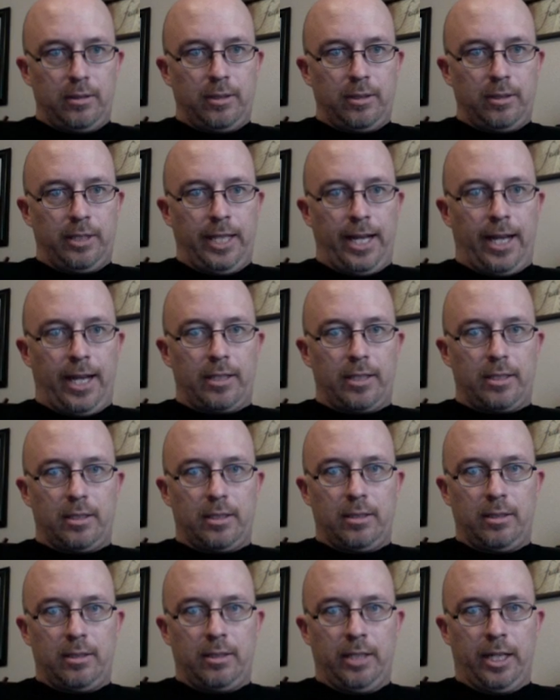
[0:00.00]
that
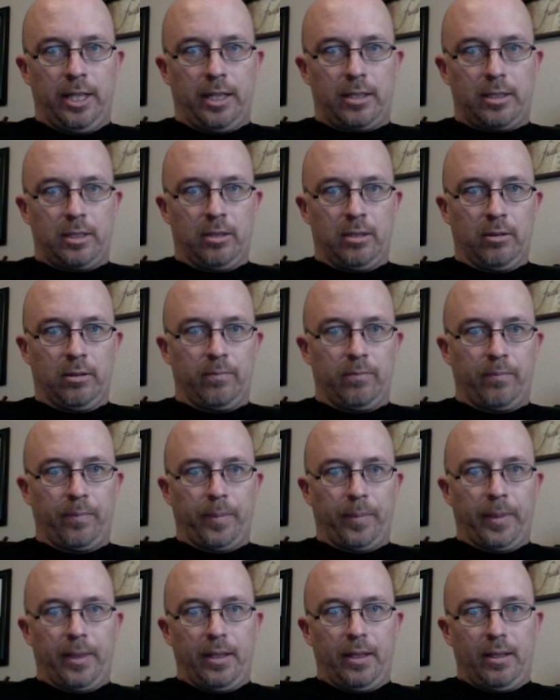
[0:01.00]
next. So
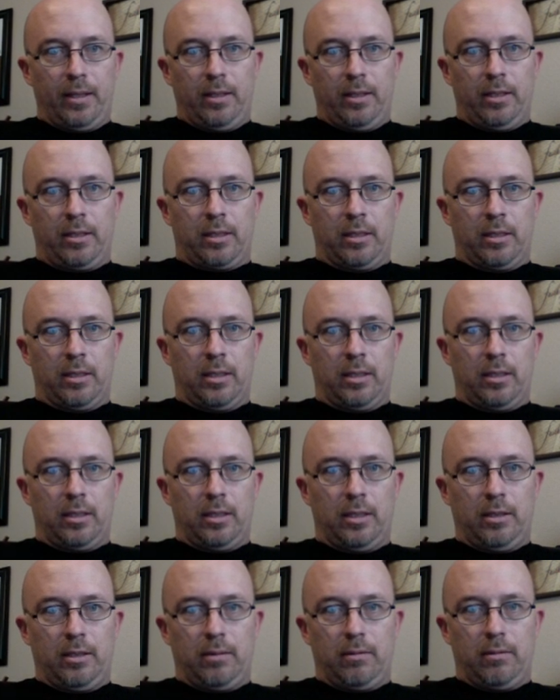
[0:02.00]
that's going
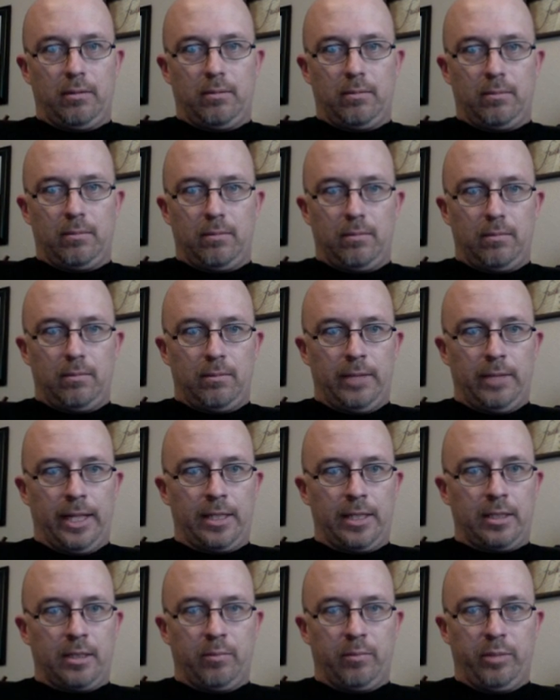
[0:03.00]

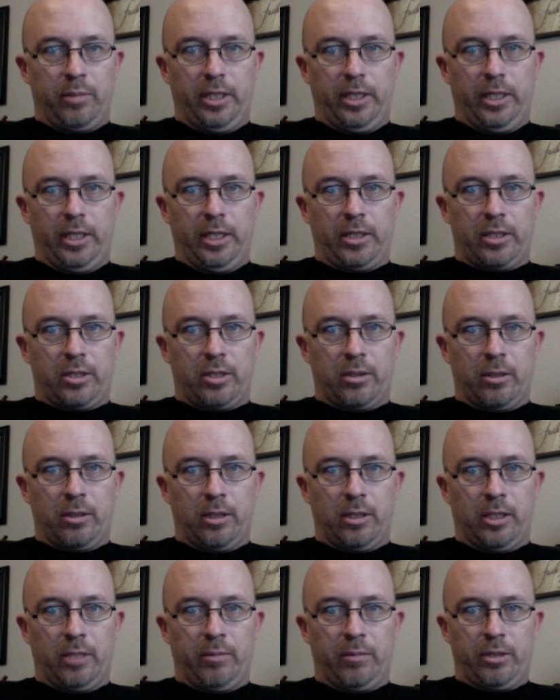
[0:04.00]
to be
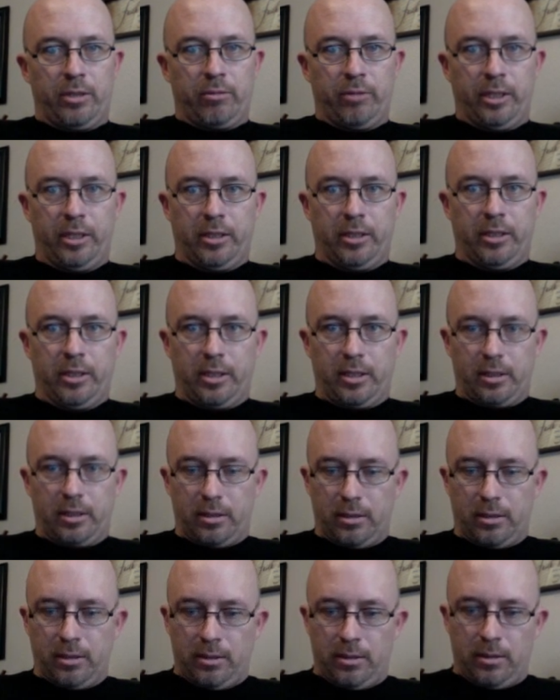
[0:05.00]
inserted in between
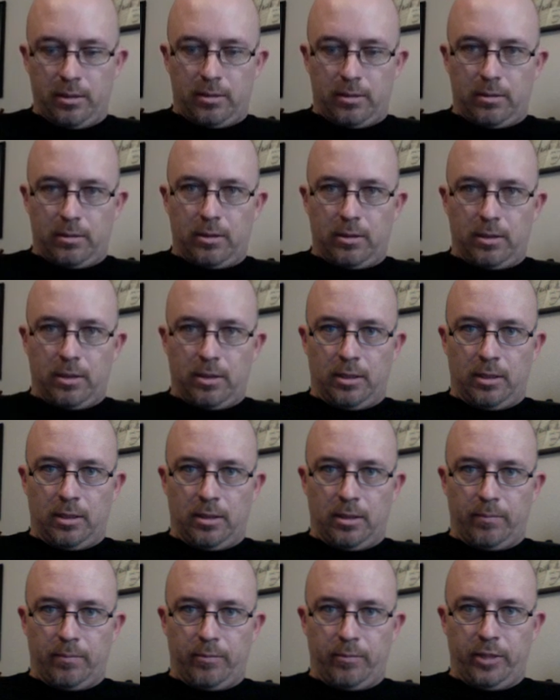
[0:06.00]
this
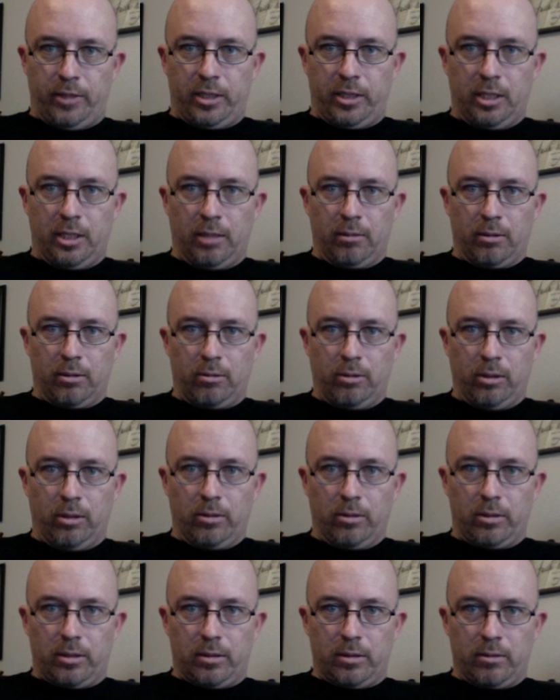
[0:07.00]
these double
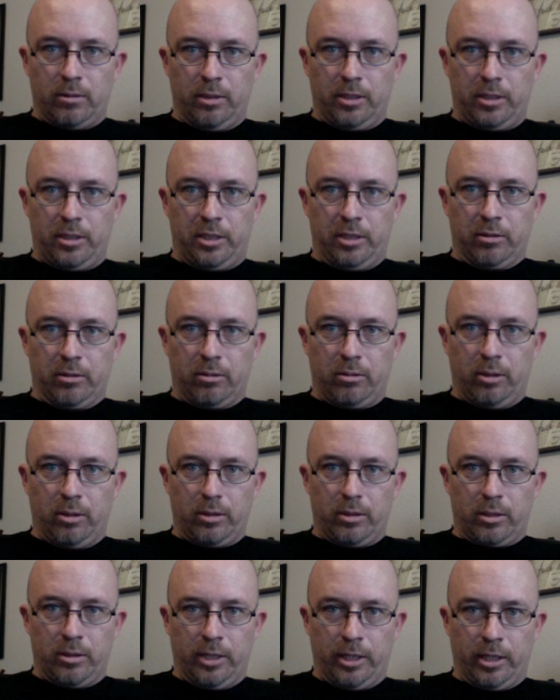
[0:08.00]
quotes, or these single
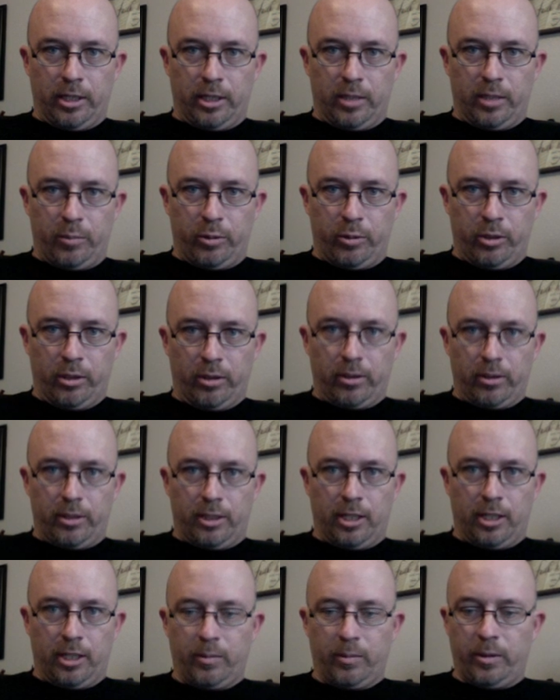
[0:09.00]
quotes. So now I'm going to put another
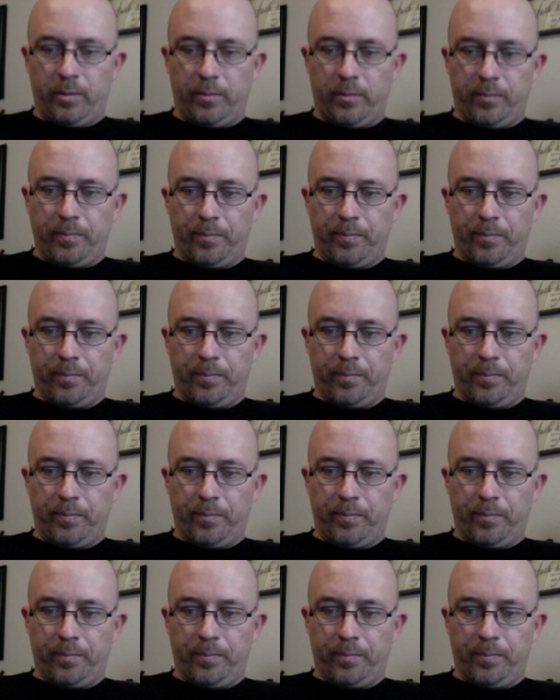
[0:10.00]
comma